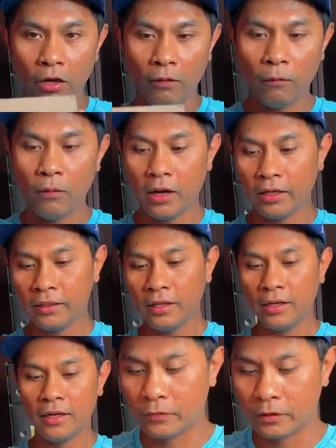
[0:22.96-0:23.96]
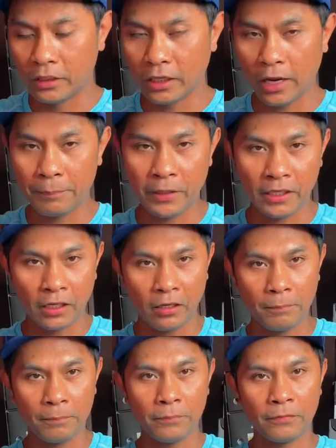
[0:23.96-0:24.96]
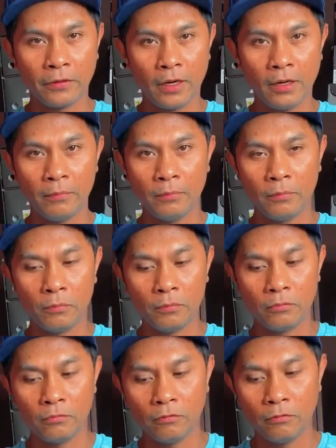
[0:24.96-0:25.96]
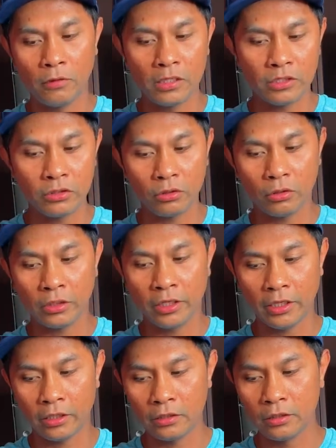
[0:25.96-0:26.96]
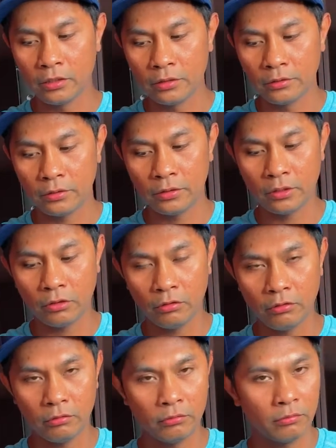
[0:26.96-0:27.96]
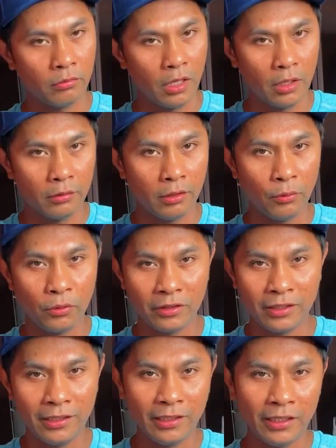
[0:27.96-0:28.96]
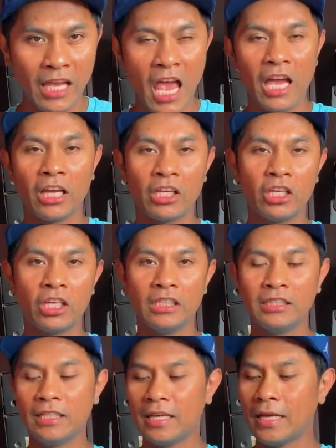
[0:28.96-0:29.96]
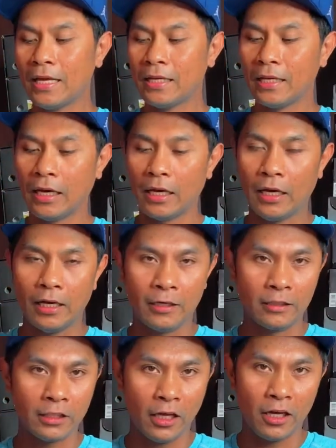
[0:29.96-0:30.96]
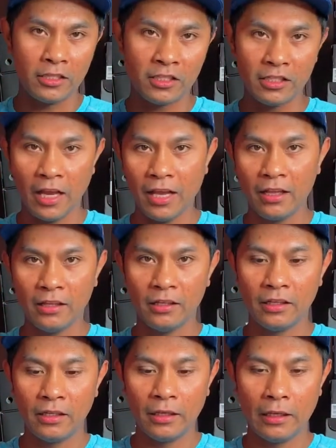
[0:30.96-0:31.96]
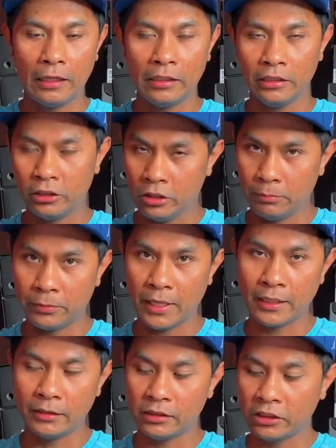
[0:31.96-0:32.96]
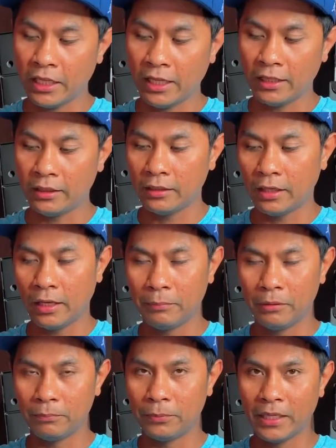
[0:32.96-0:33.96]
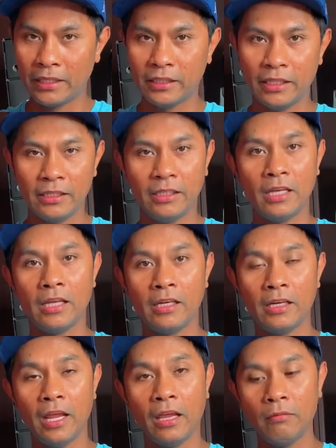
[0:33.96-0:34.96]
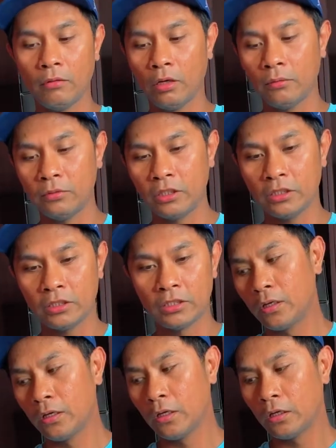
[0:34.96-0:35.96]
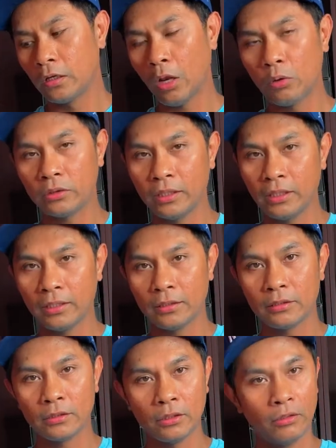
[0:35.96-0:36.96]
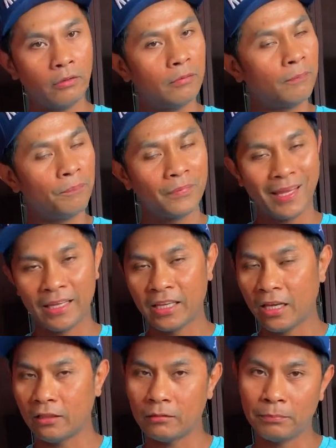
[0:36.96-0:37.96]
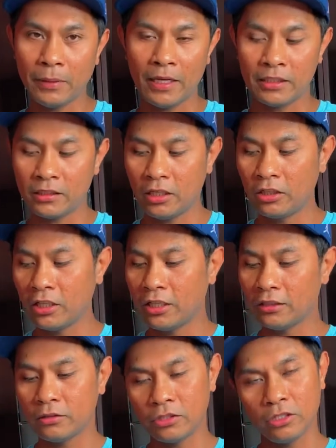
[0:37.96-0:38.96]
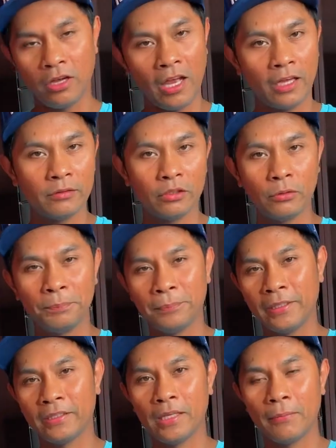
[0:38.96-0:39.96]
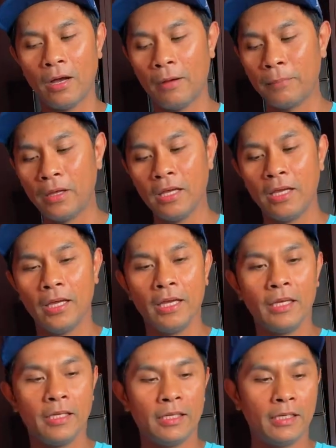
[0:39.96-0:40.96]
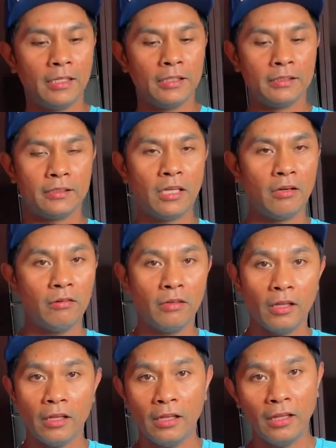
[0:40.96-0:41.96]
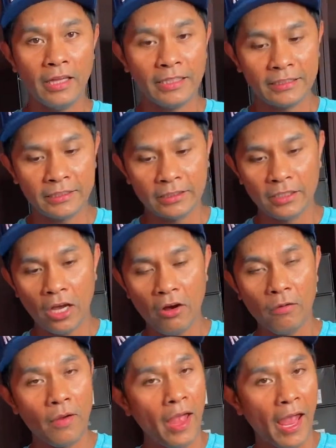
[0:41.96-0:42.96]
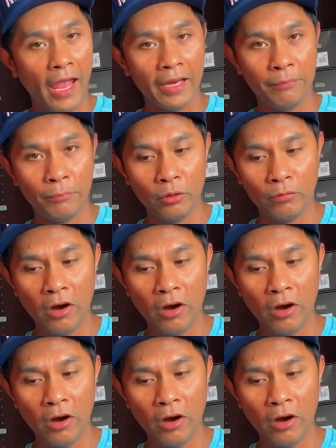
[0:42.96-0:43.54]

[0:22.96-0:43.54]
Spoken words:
one that I pick up from one store here. So they were really good on sale, and it is a branded name of this clothing, so I can't pass on it, so I had to pick them up. So let's go and move